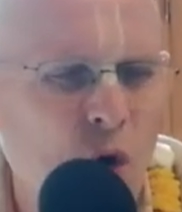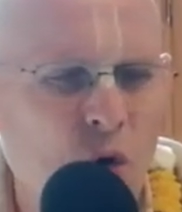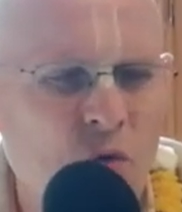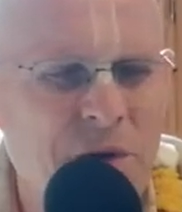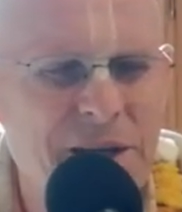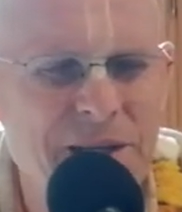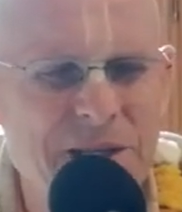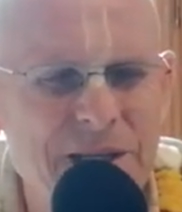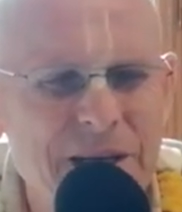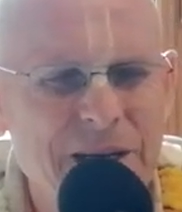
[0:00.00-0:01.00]
was
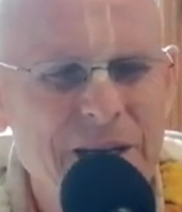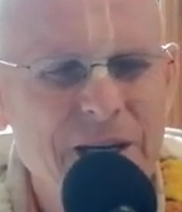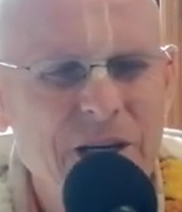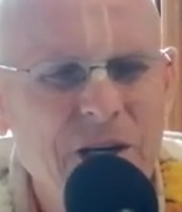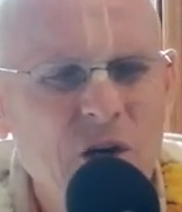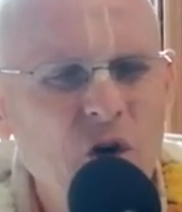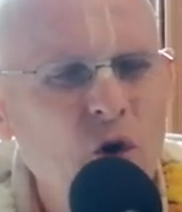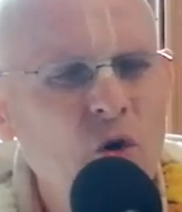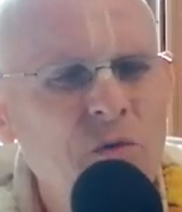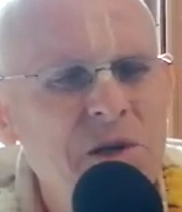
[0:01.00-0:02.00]
always,
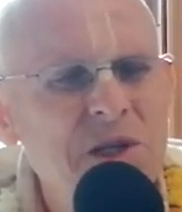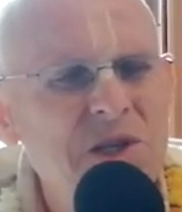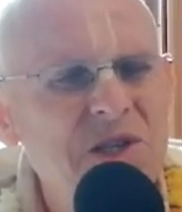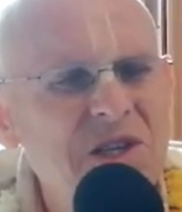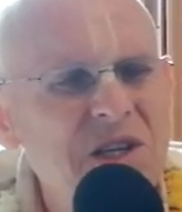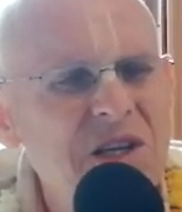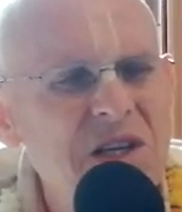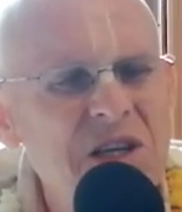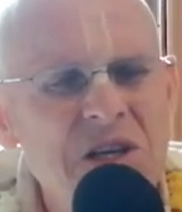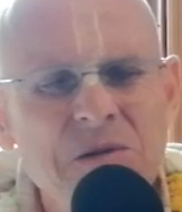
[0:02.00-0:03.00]
always
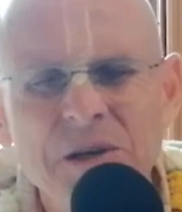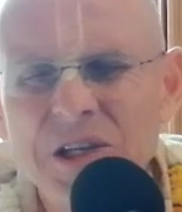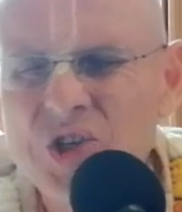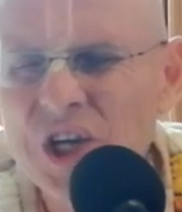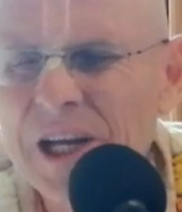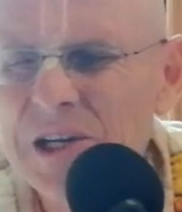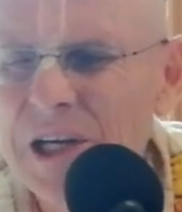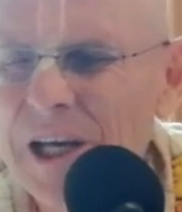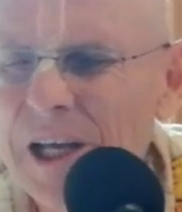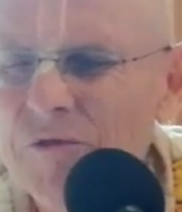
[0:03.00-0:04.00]
hearing,
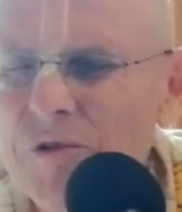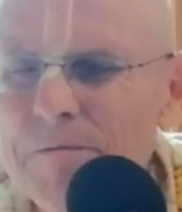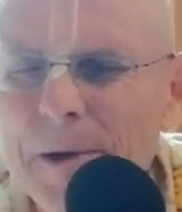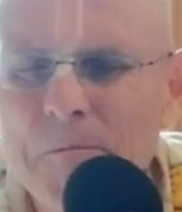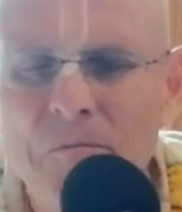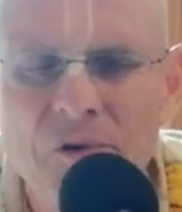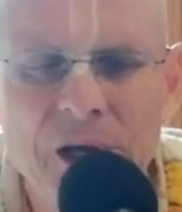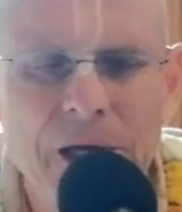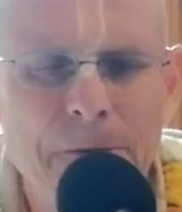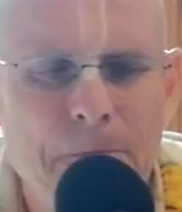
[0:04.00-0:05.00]
chanting, and
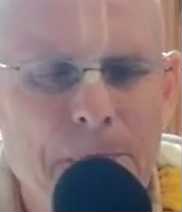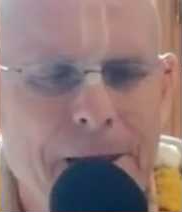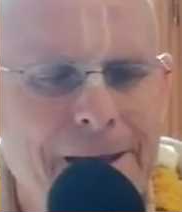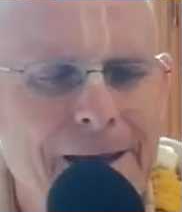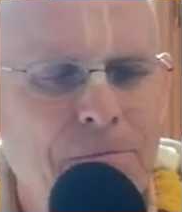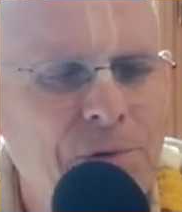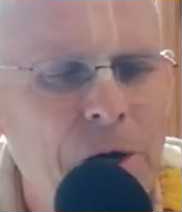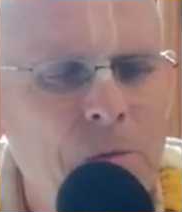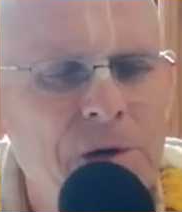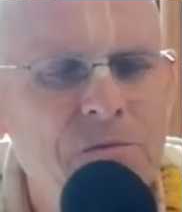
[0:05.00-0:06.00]
remembering. And
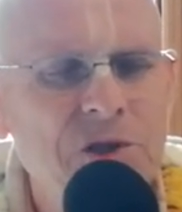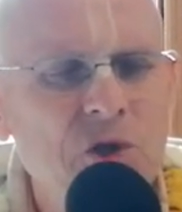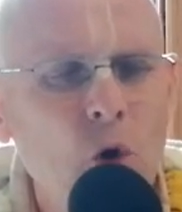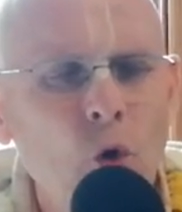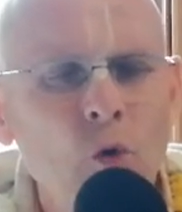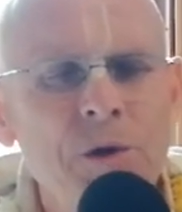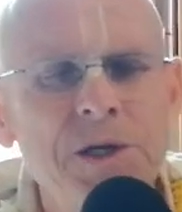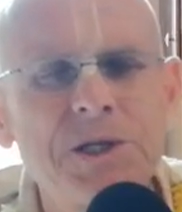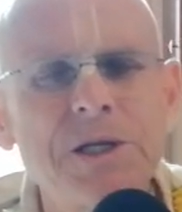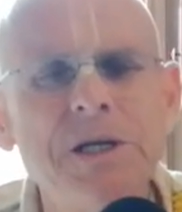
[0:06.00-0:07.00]
Prabhupada was
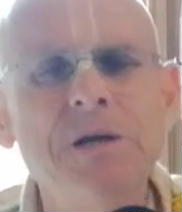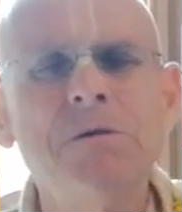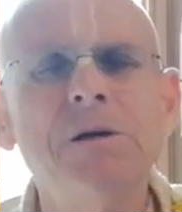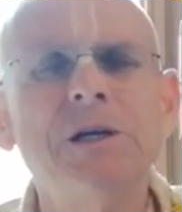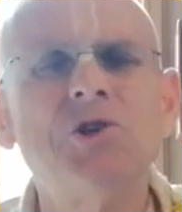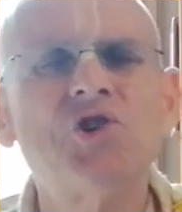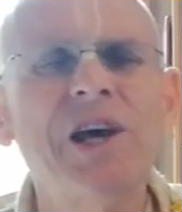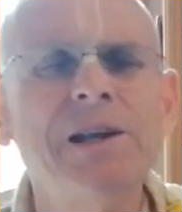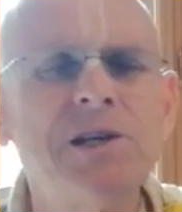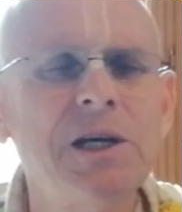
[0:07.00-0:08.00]
always hearing,
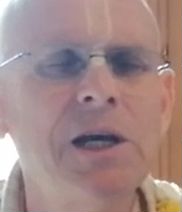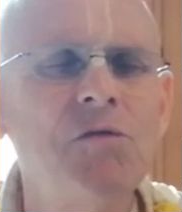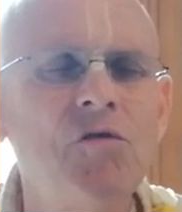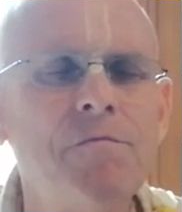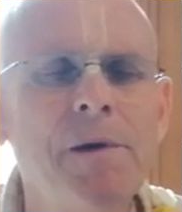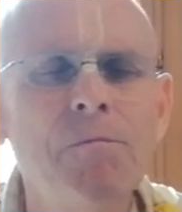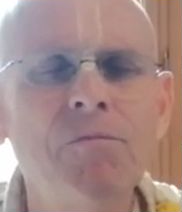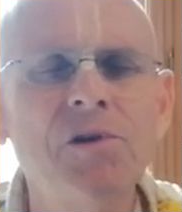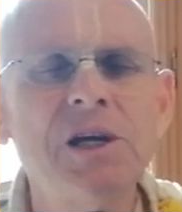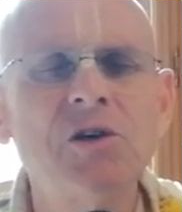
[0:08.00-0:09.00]
chanting, and
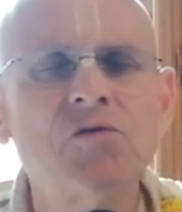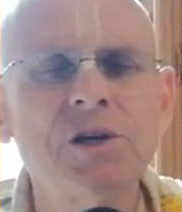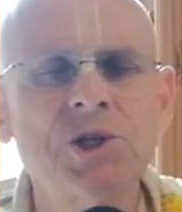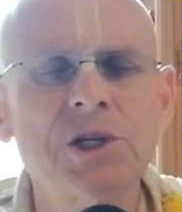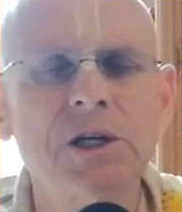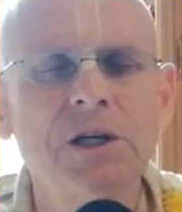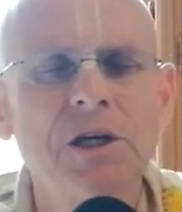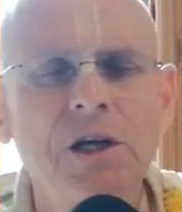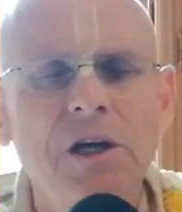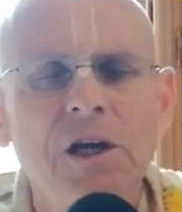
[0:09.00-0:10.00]
remembering
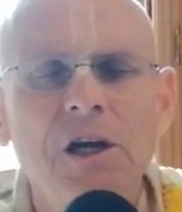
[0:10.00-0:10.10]
Krishna.